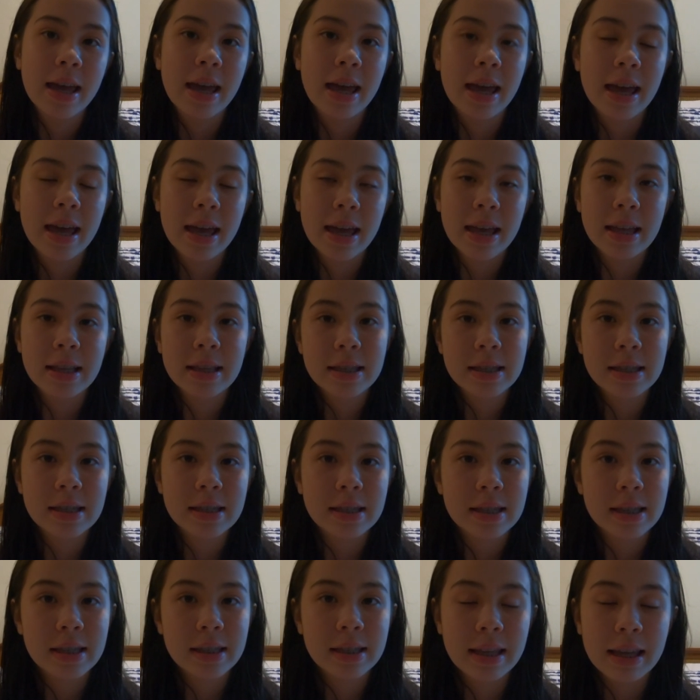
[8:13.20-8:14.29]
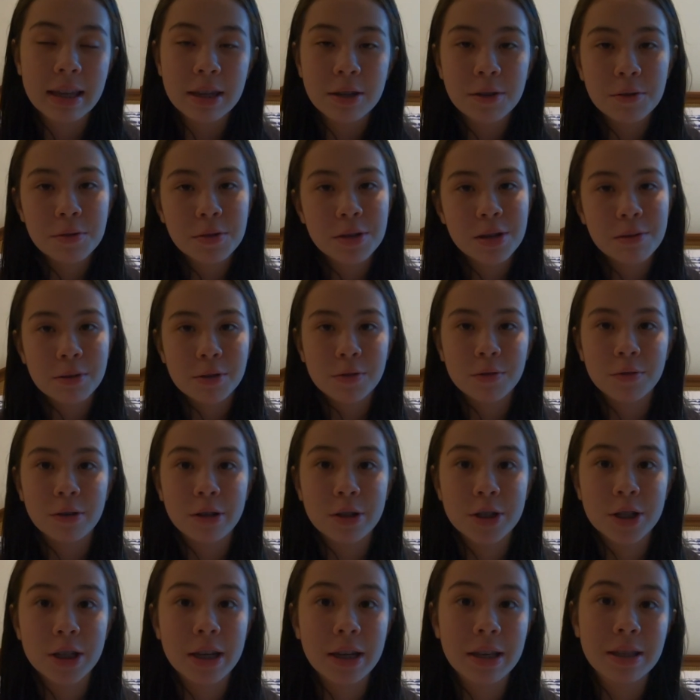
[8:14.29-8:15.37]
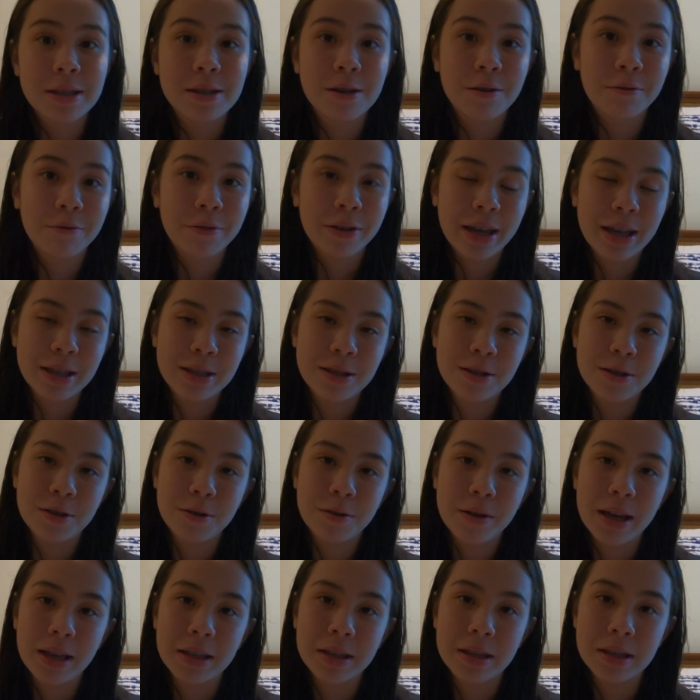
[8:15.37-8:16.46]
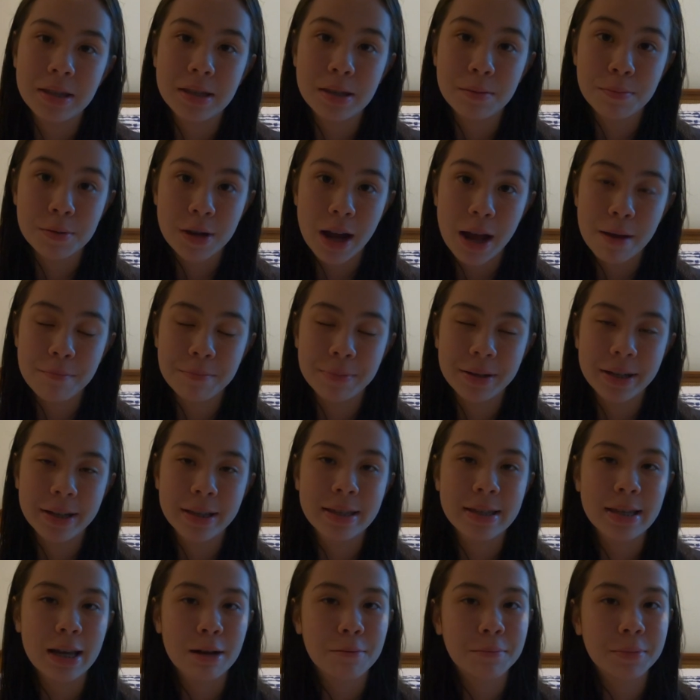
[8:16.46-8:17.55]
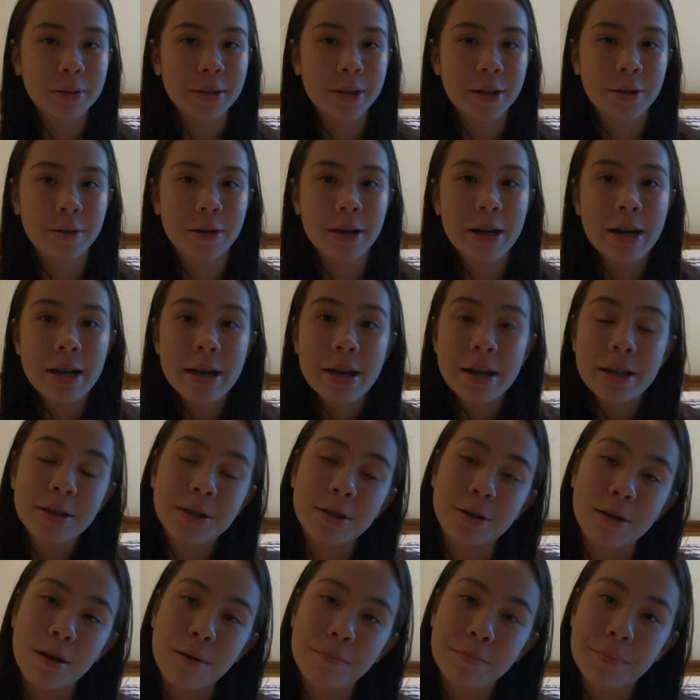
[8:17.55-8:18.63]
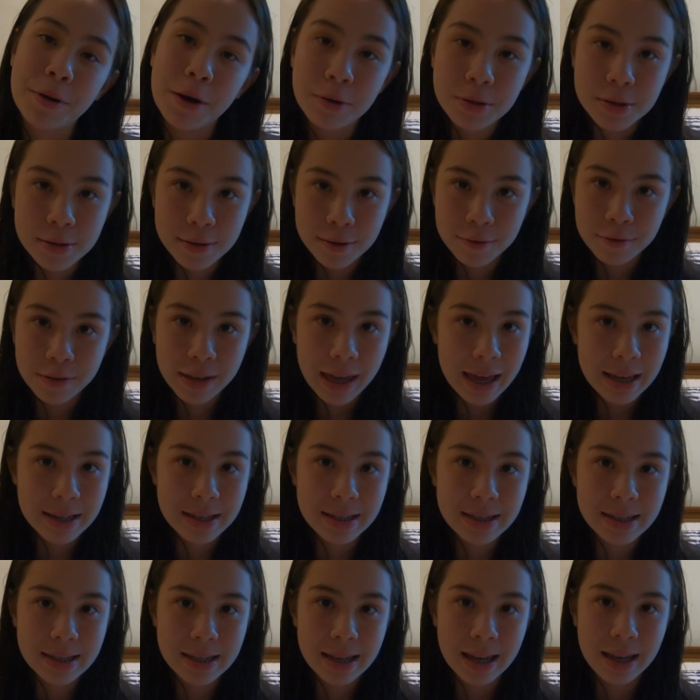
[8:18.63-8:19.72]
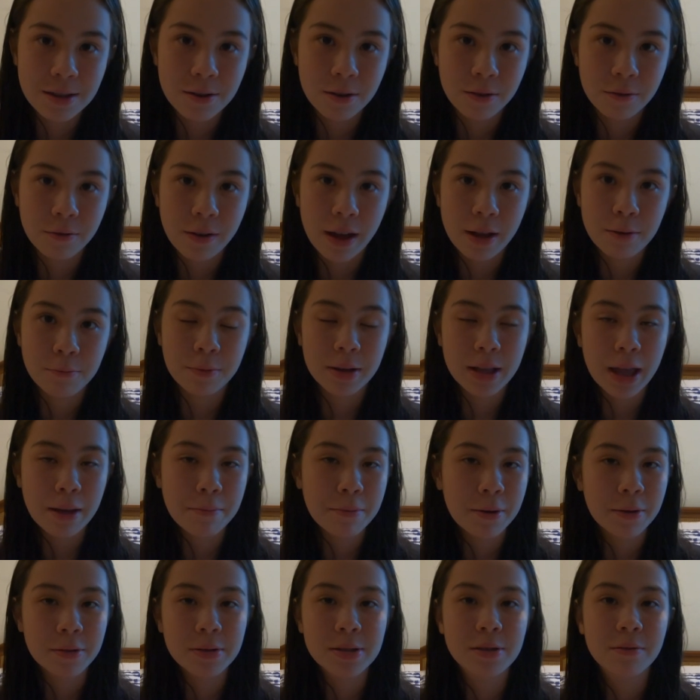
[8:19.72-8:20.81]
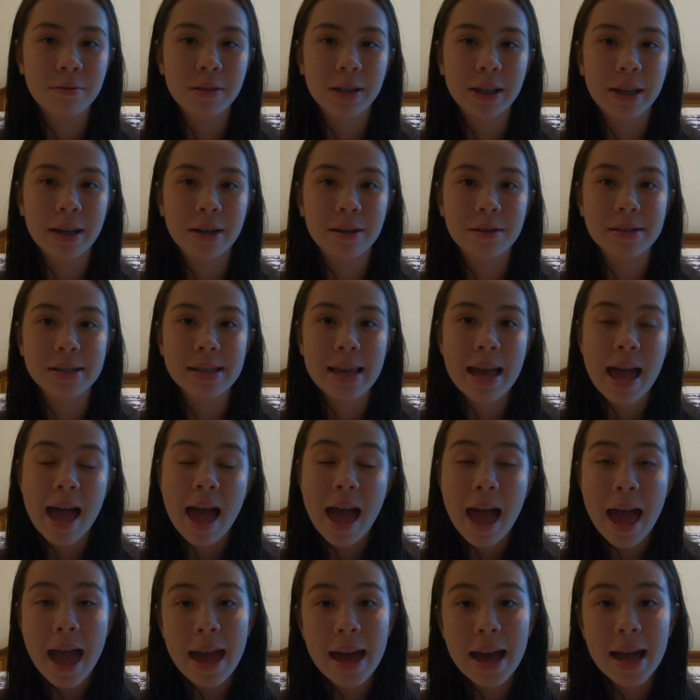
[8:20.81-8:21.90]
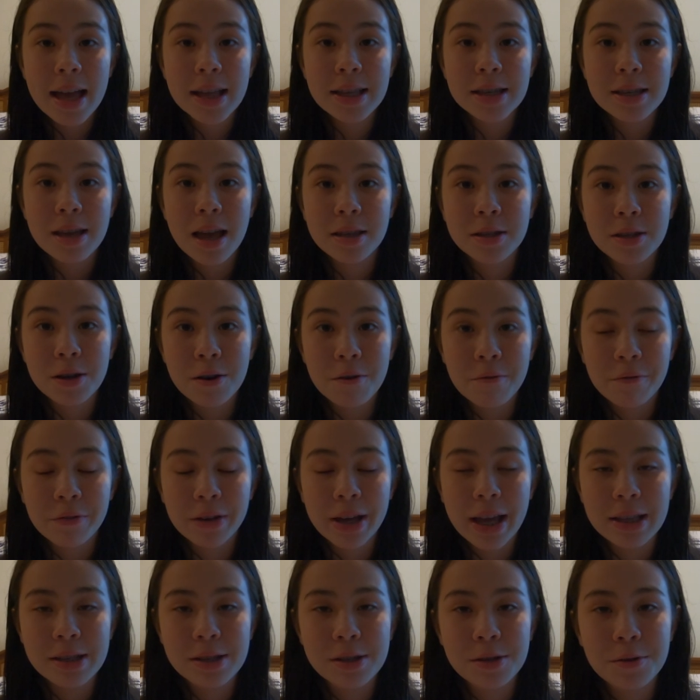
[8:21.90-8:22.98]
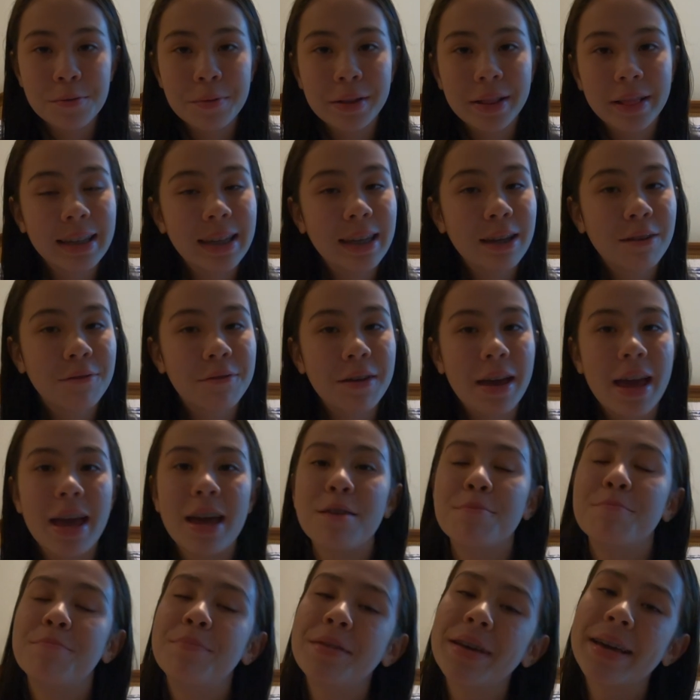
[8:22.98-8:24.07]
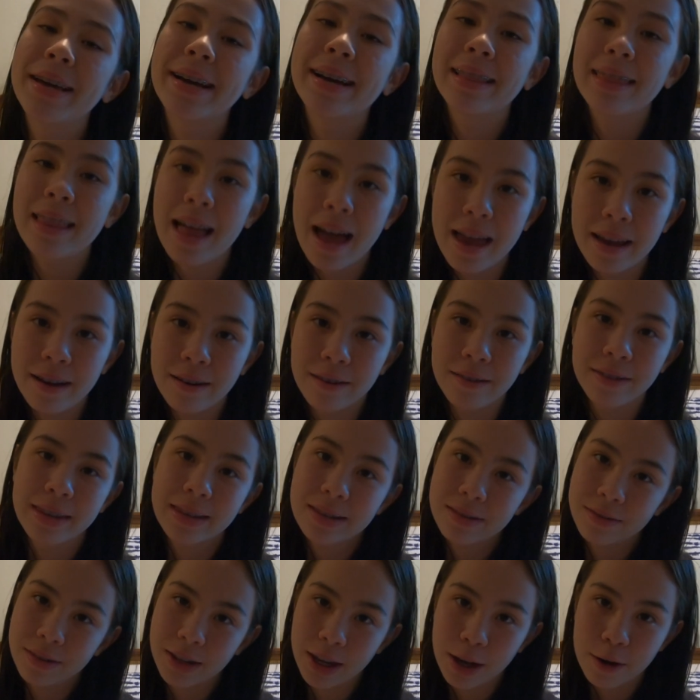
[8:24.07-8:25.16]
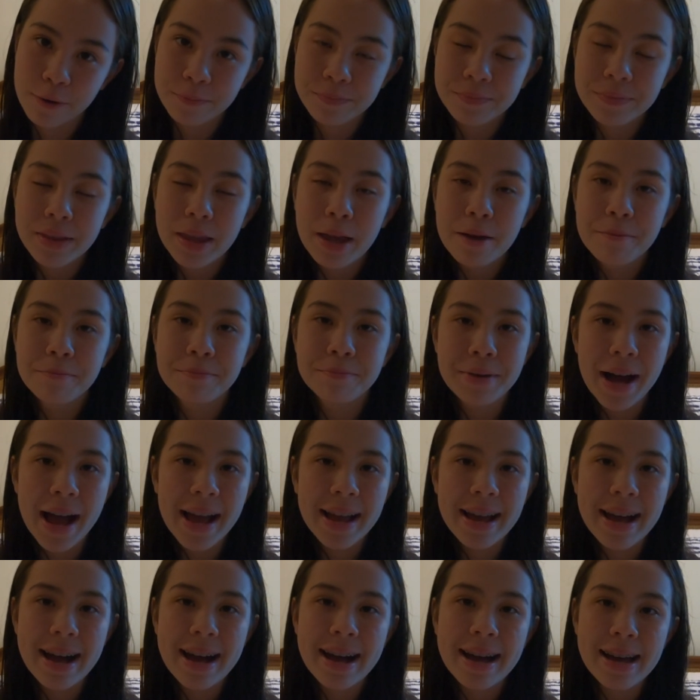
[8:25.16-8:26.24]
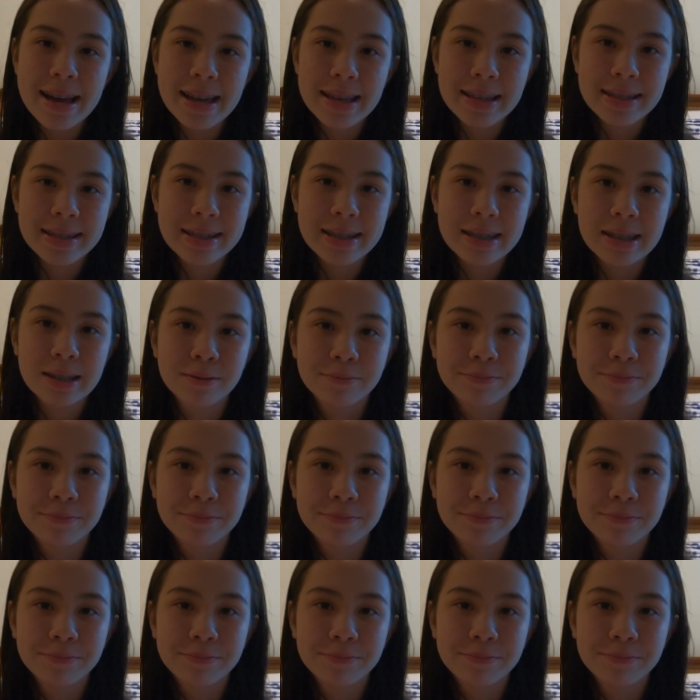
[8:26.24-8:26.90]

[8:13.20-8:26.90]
And thank you so much for watching. Don't forget to hit the subscribe button down below, turn on post notifications to get notified when I post new videos, and don't forget to leave a big like on this video. Bye guys!